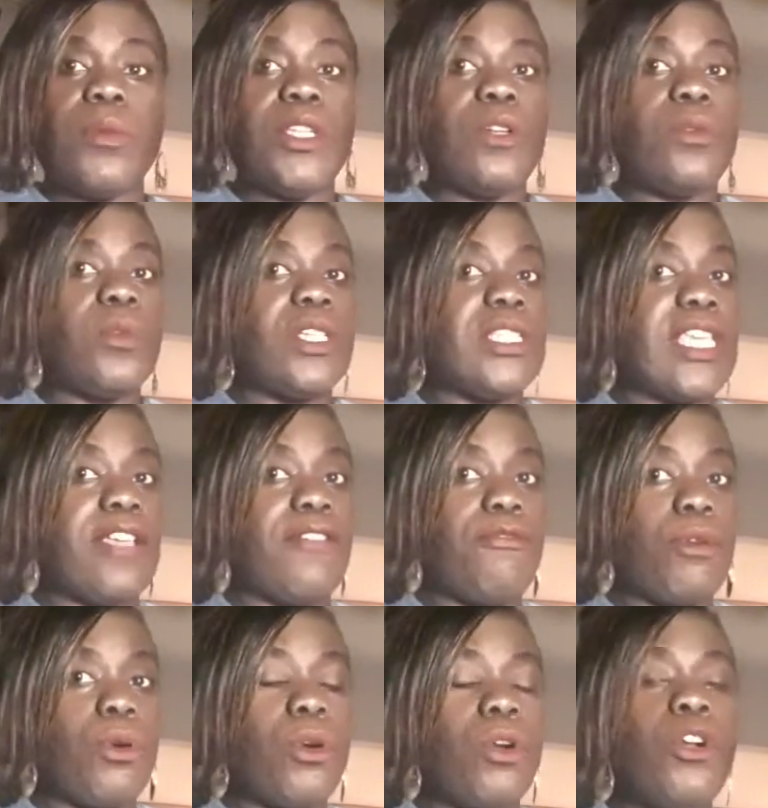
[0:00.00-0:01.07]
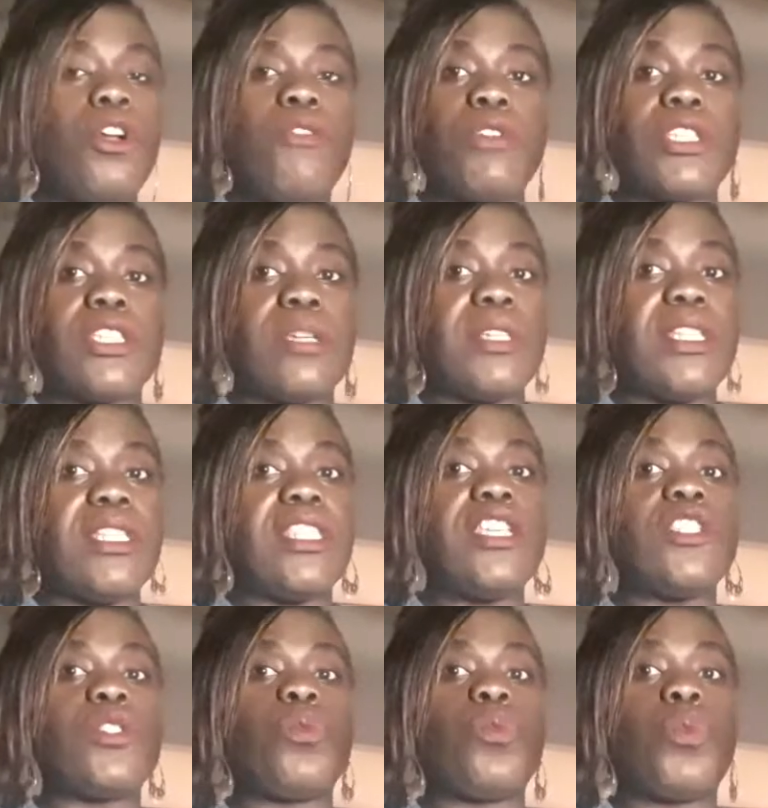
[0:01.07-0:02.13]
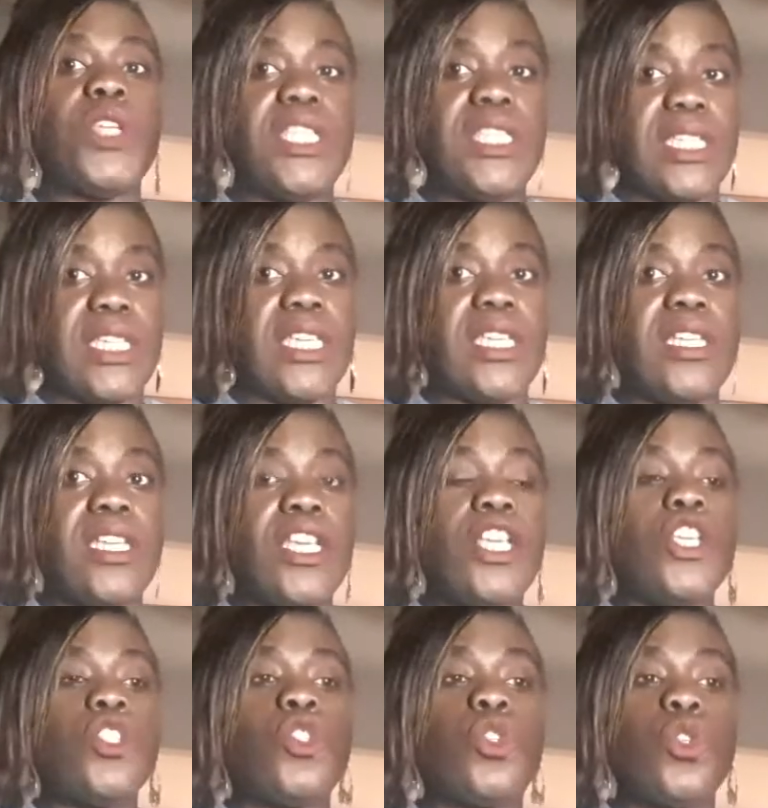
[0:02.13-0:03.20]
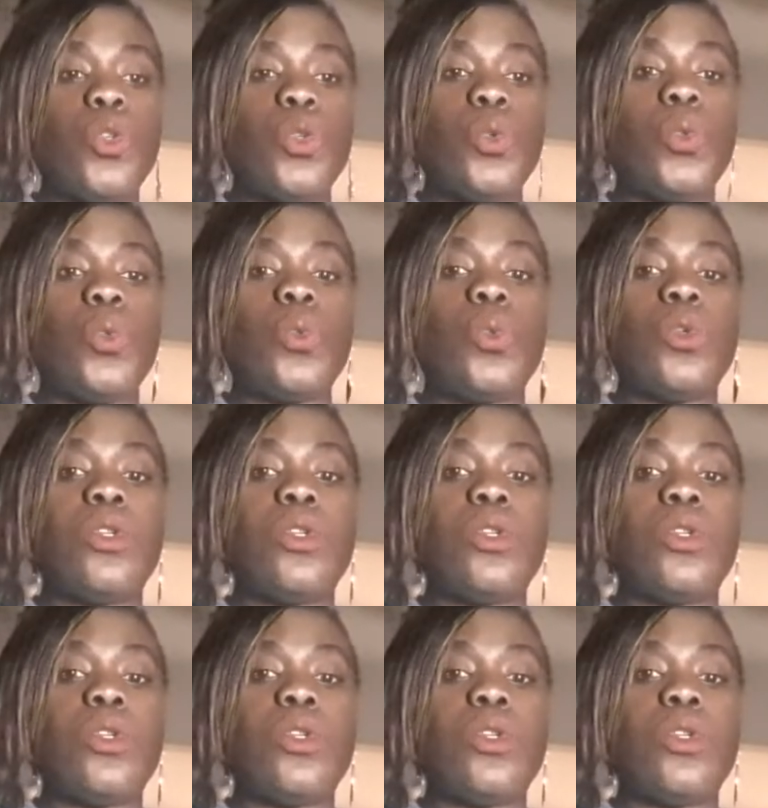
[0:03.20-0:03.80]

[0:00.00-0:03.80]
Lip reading: We don't want to take fault for some of the things we did to